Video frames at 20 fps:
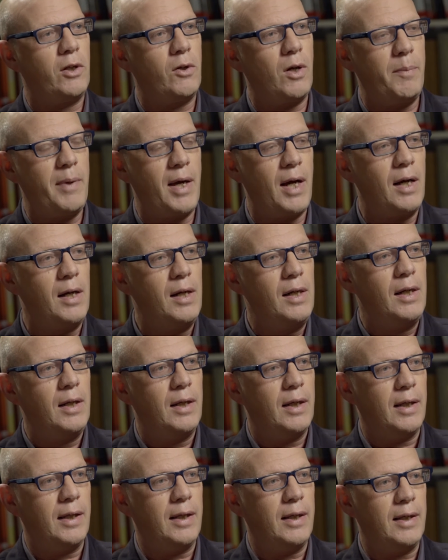Arabia
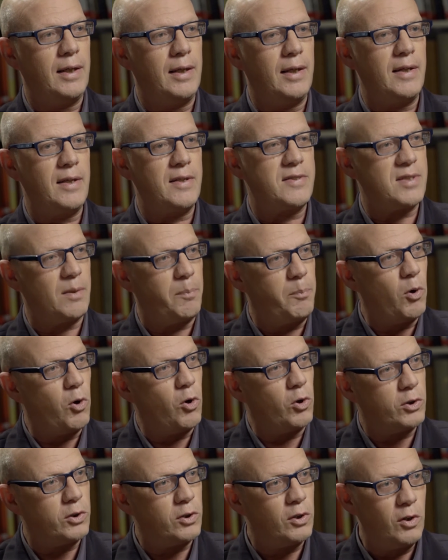
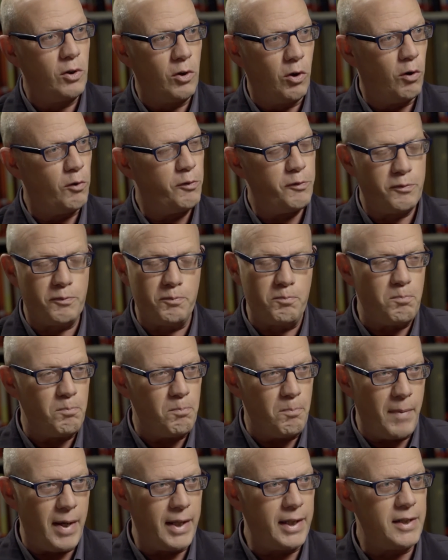support of
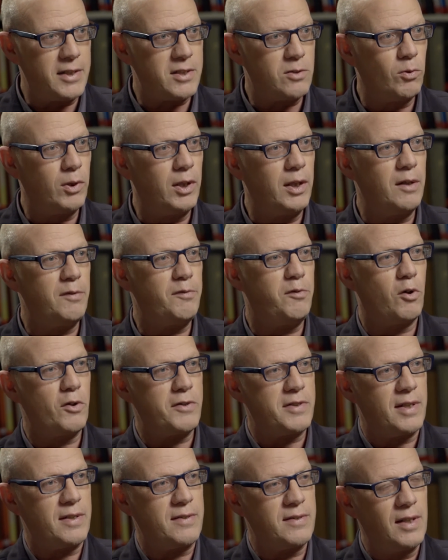many Sunni
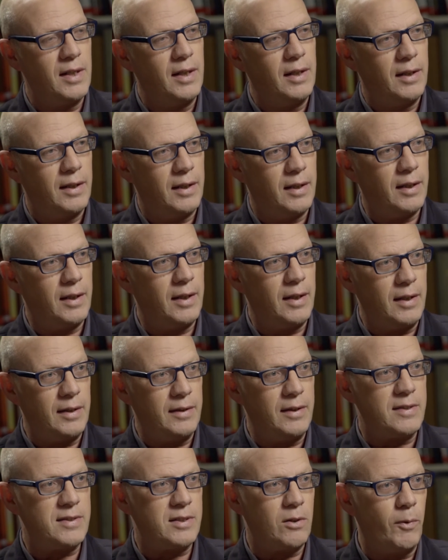forces
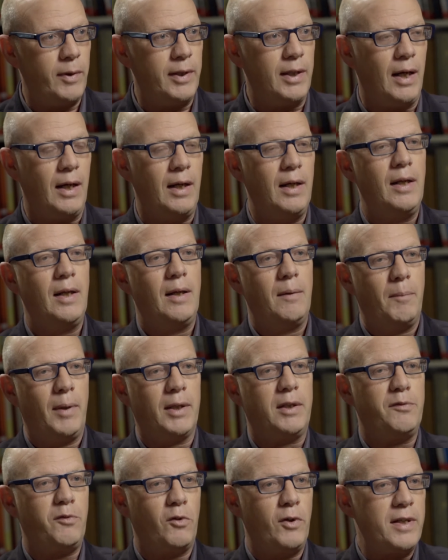in this arena.
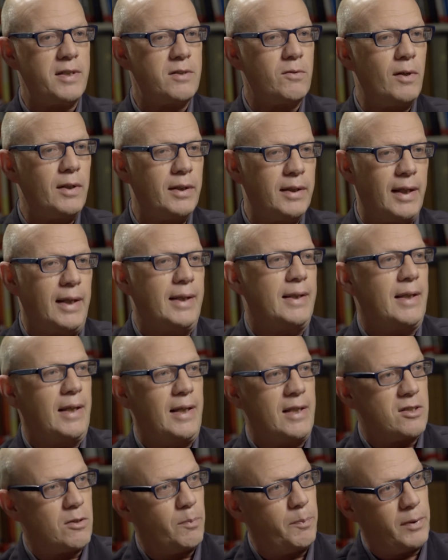But for Israel,
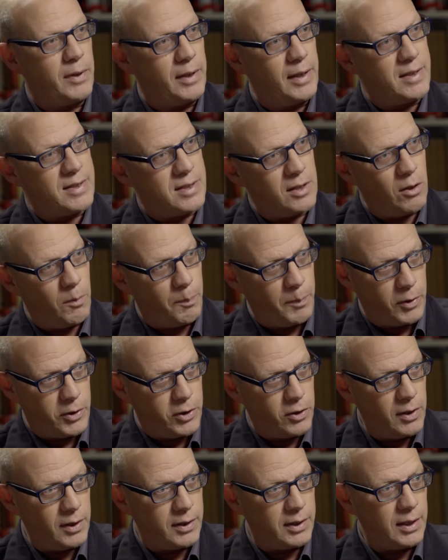it's an
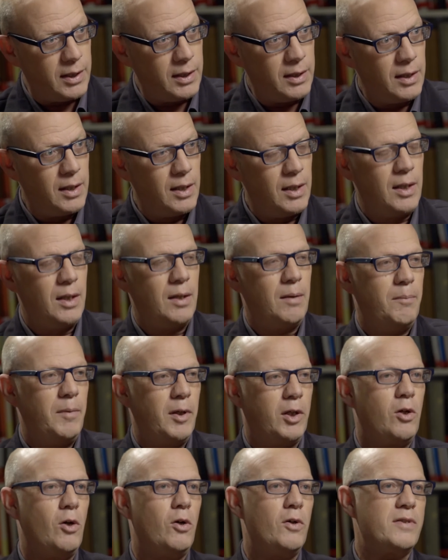opportunity,
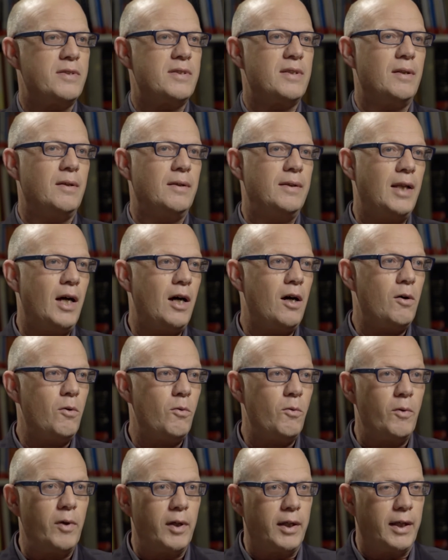because now we